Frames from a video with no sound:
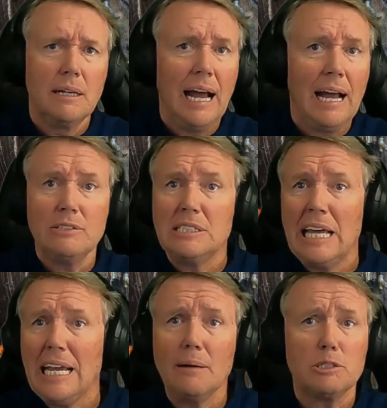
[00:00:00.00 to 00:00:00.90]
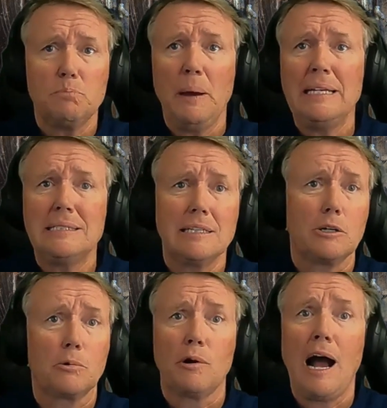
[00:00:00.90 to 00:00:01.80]
having taken up space in a
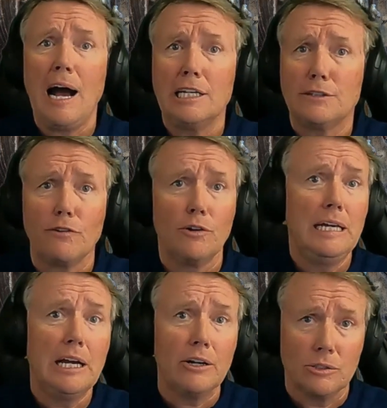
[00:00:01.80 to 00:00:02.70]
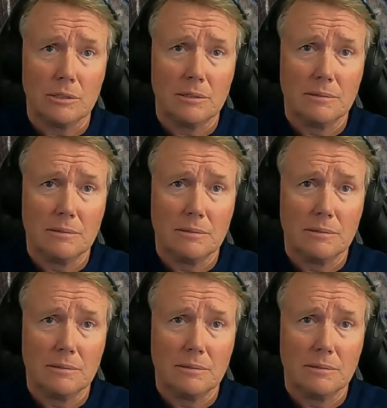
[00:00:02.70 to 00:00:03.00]
garage for years.